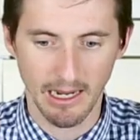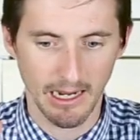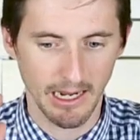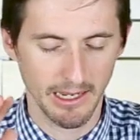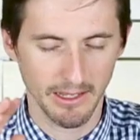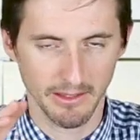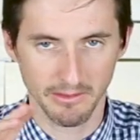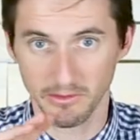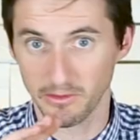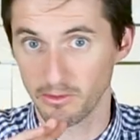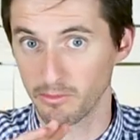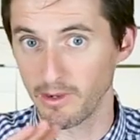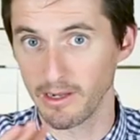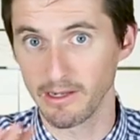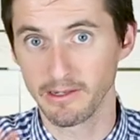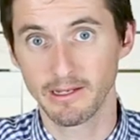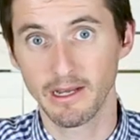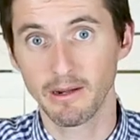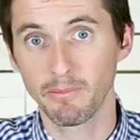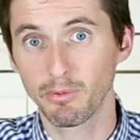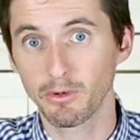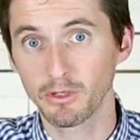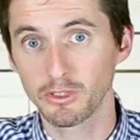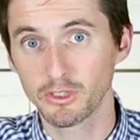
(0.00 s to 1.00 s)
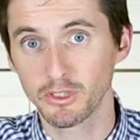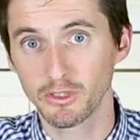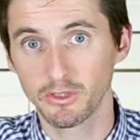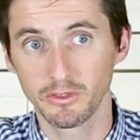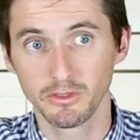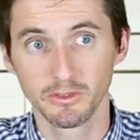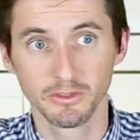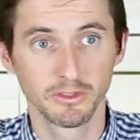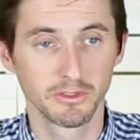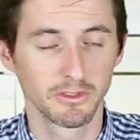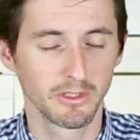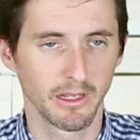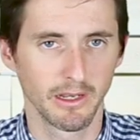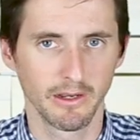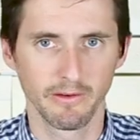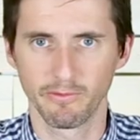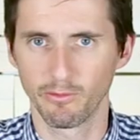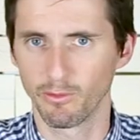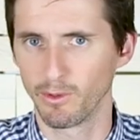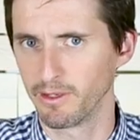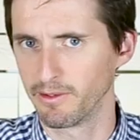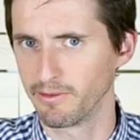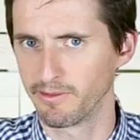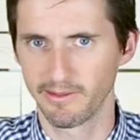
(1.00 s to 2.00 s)
at the right temperatures and
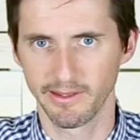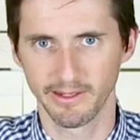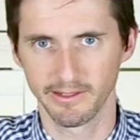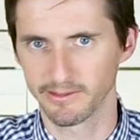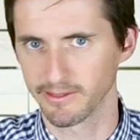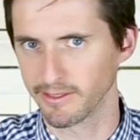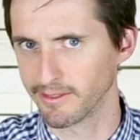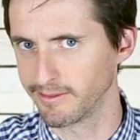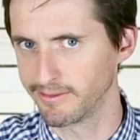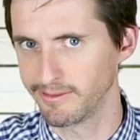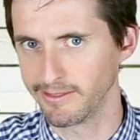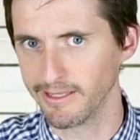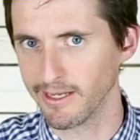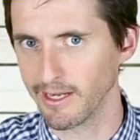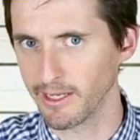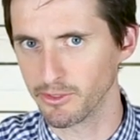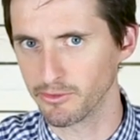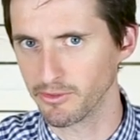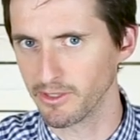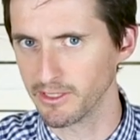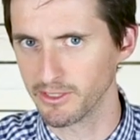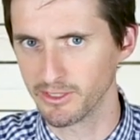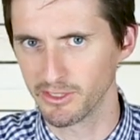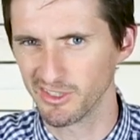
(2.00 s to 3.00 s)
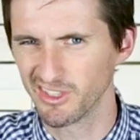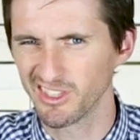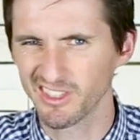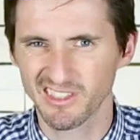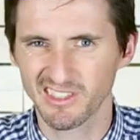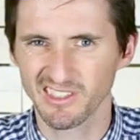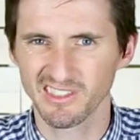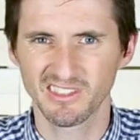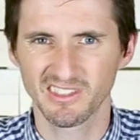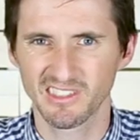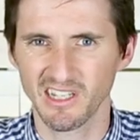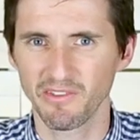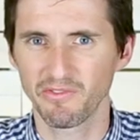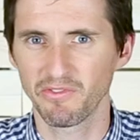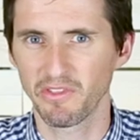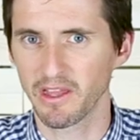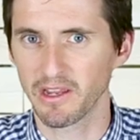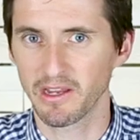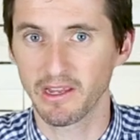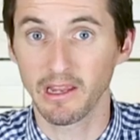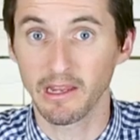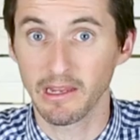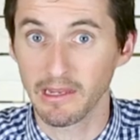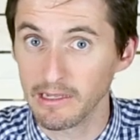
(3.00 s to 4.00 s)
avoid things like dehydration, just the stuff
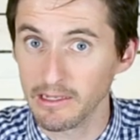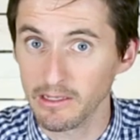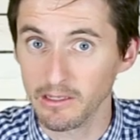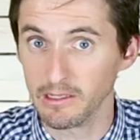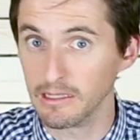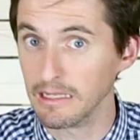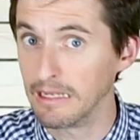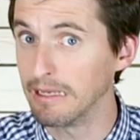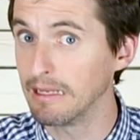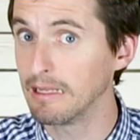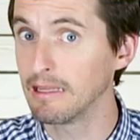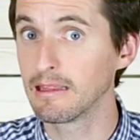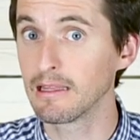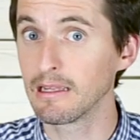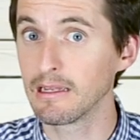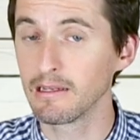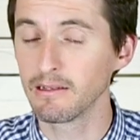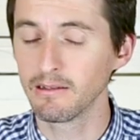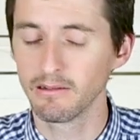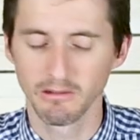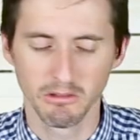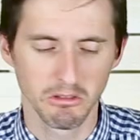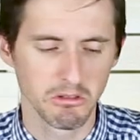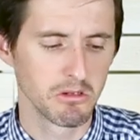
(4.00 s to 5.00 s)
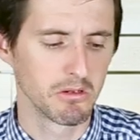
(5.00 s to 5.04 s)
that can kill anything,